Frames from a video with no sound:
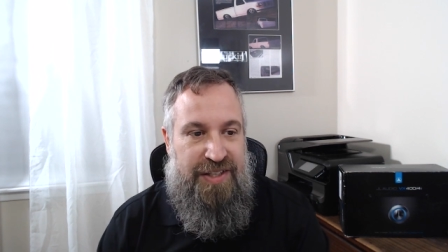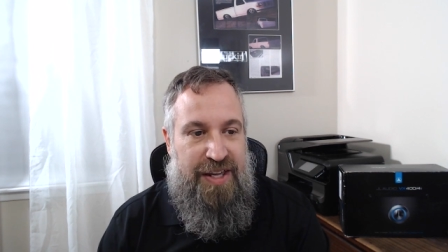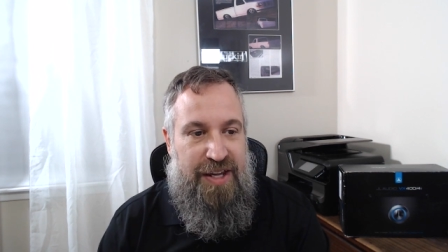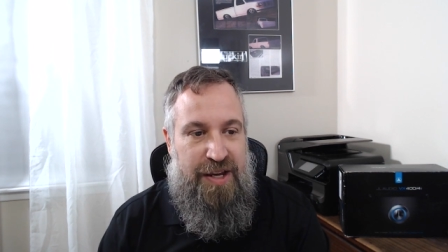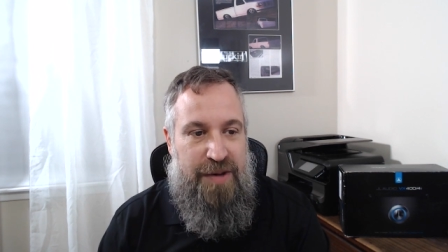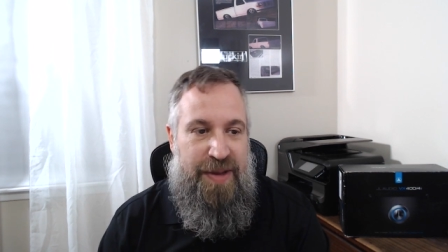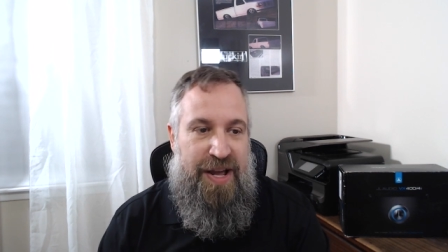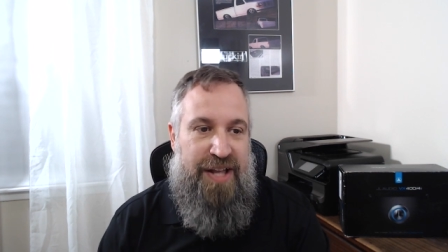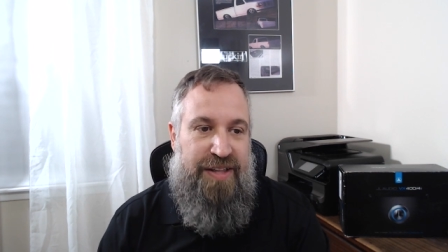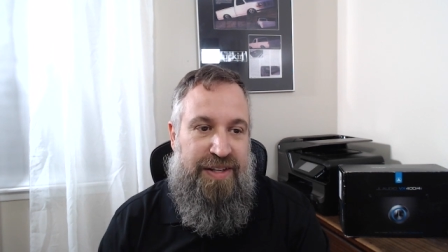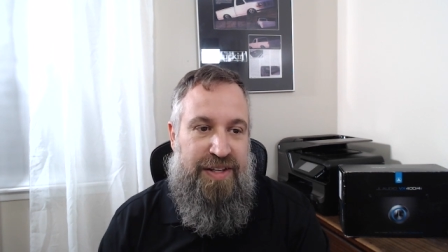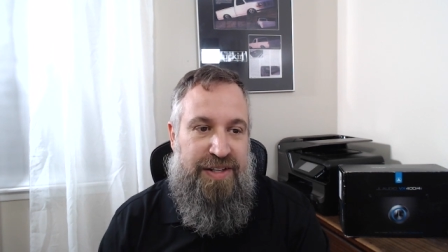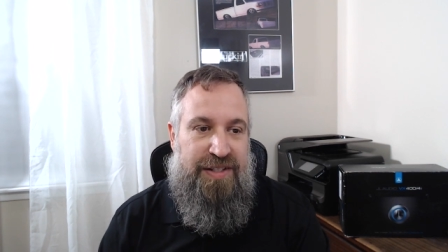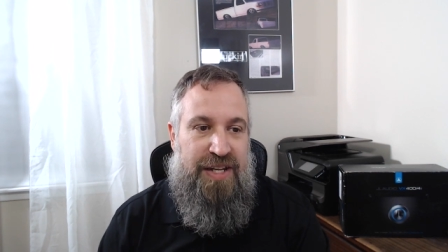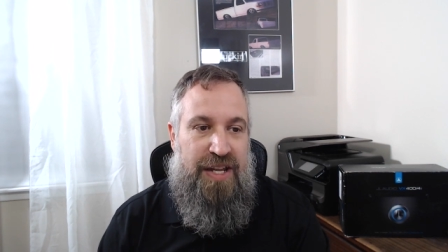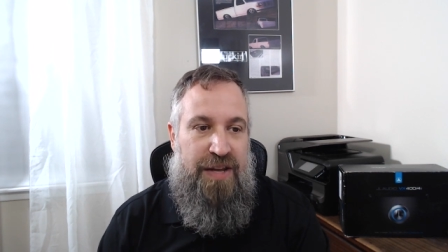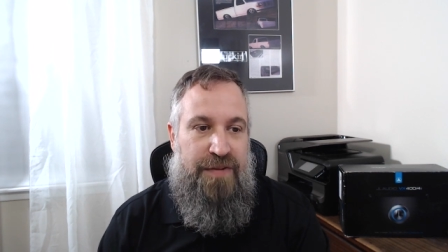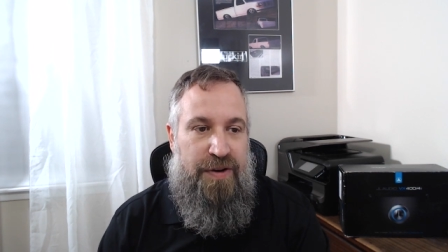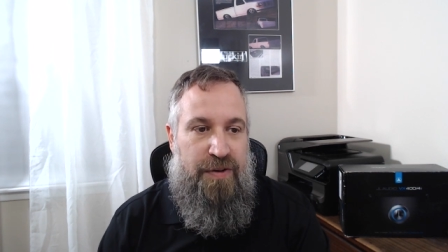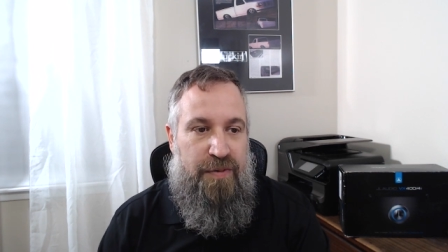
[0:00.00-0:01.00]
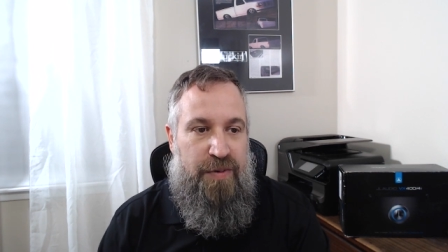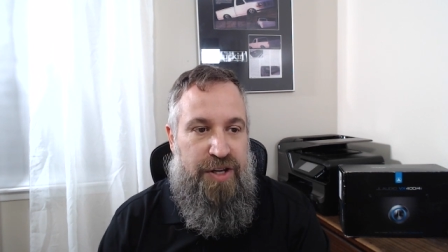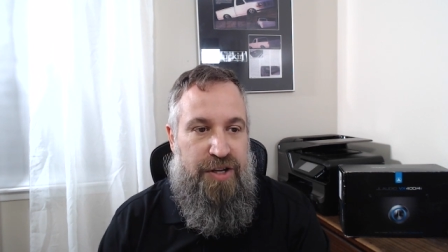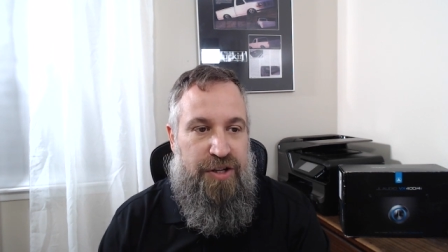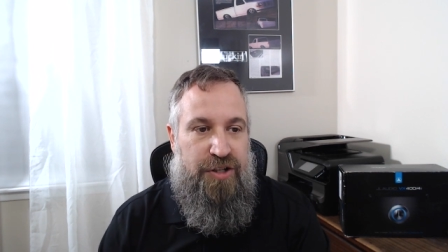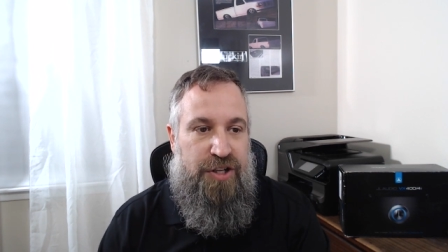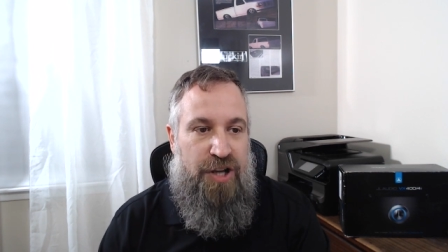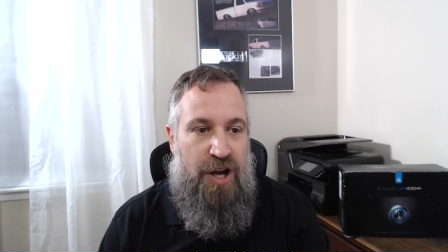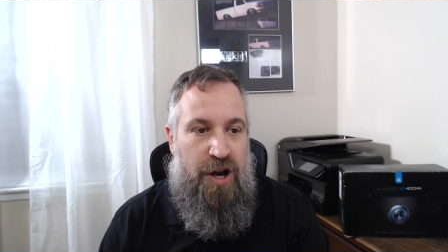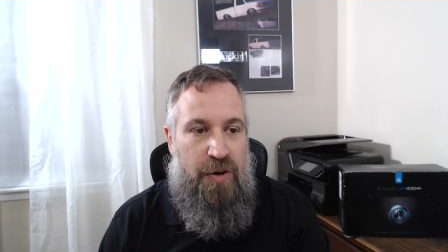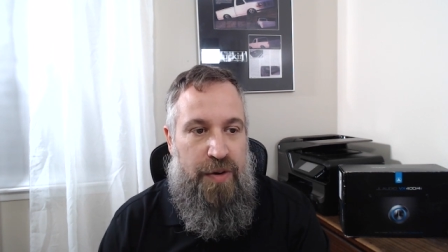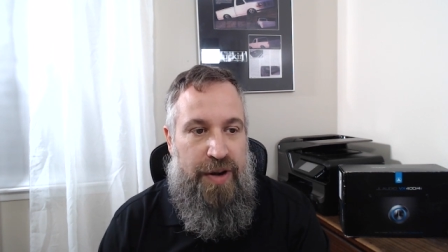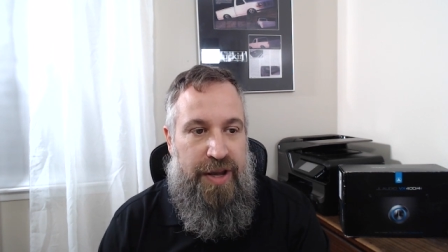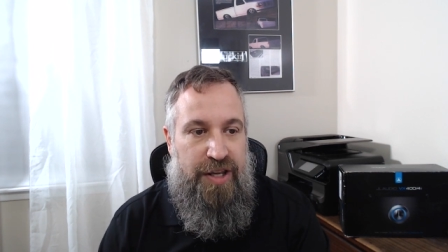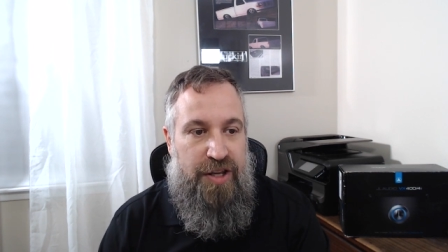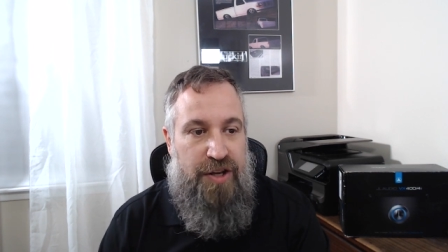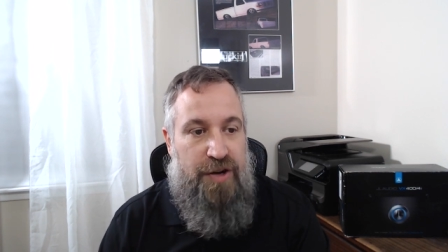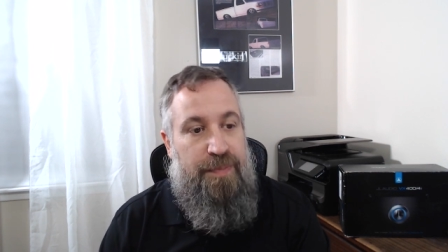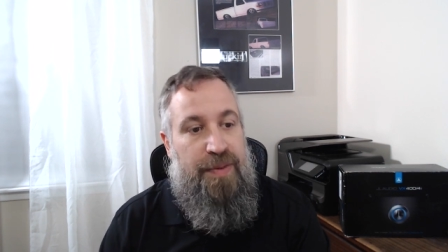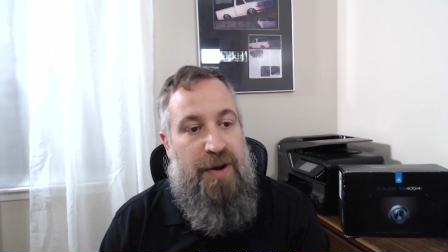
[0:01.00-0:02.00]
Think about this. Even when you're
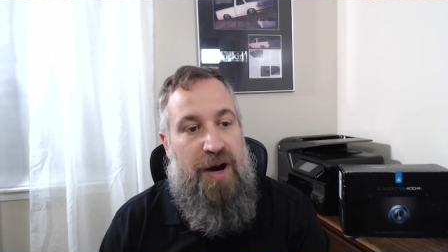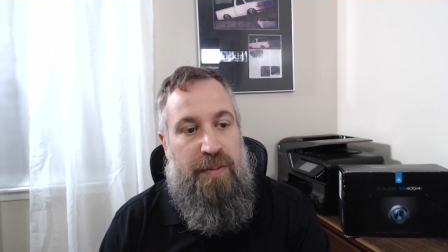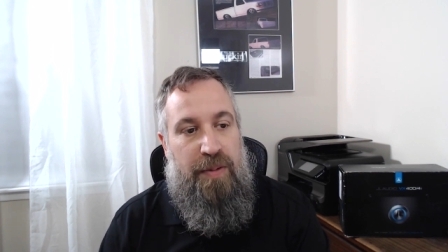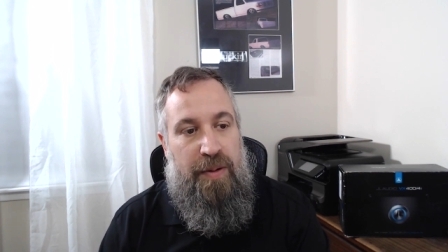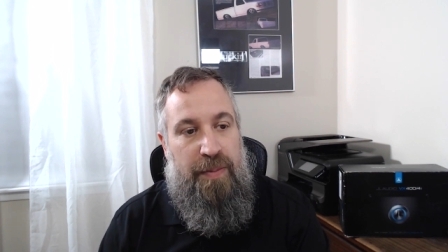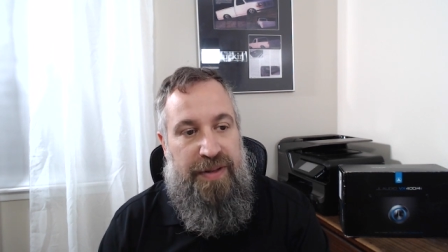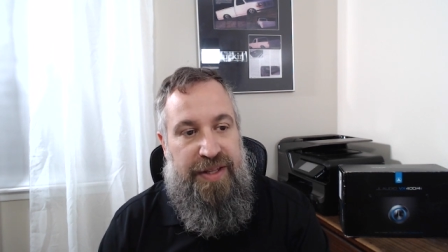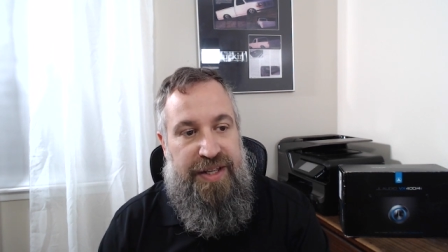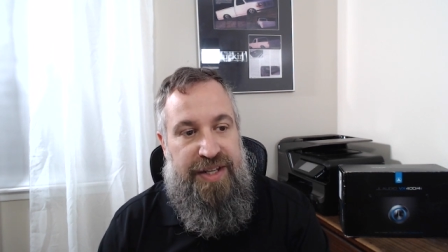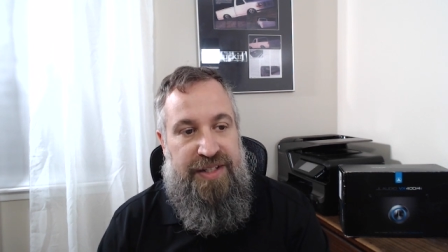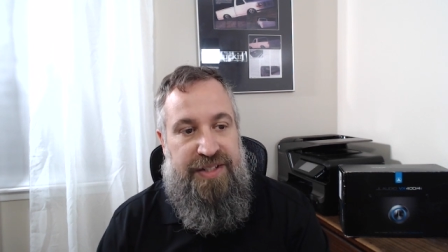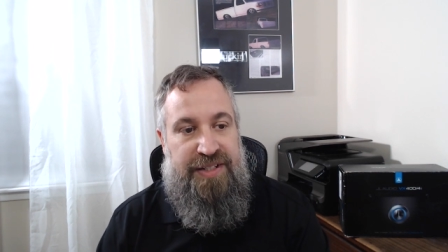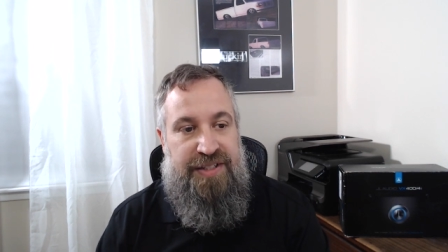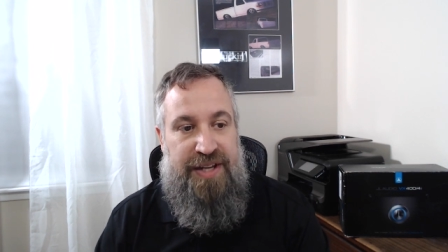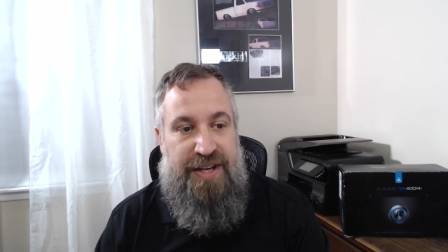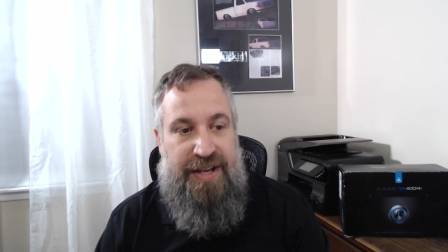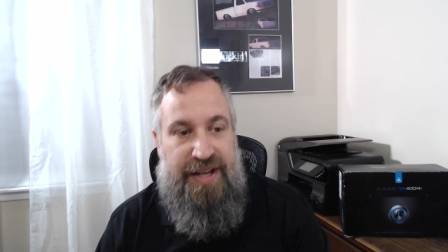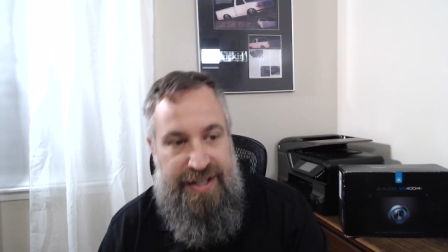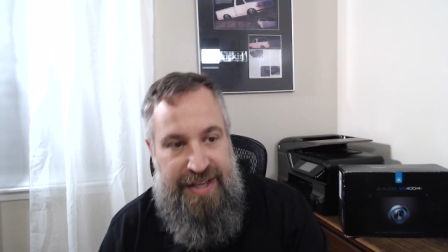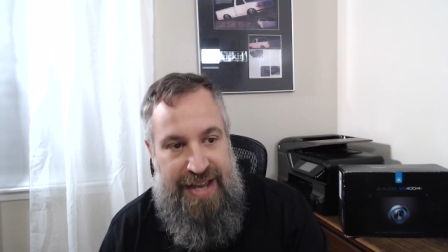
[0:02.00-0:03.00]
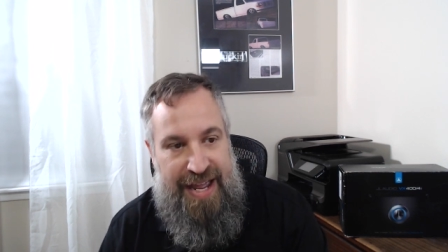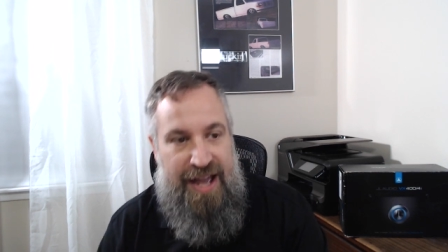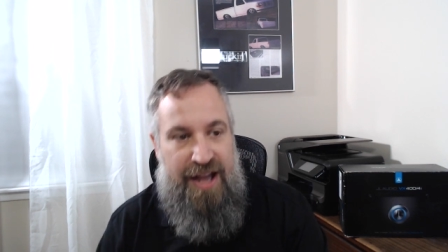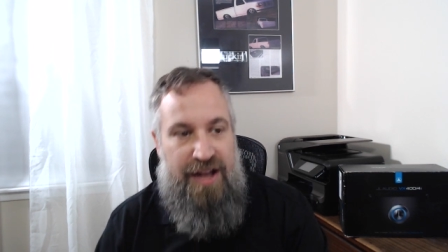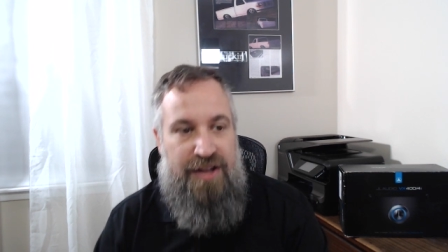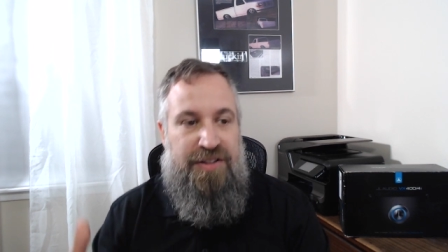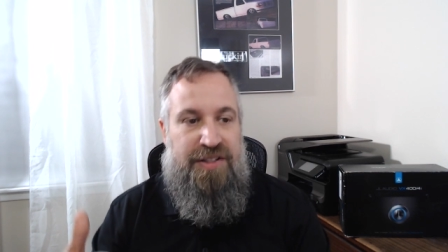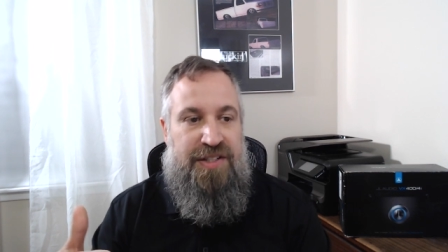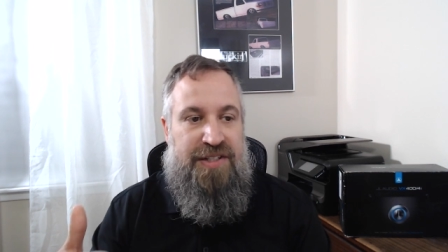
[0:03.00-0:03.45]
towing, you're probably sitting down,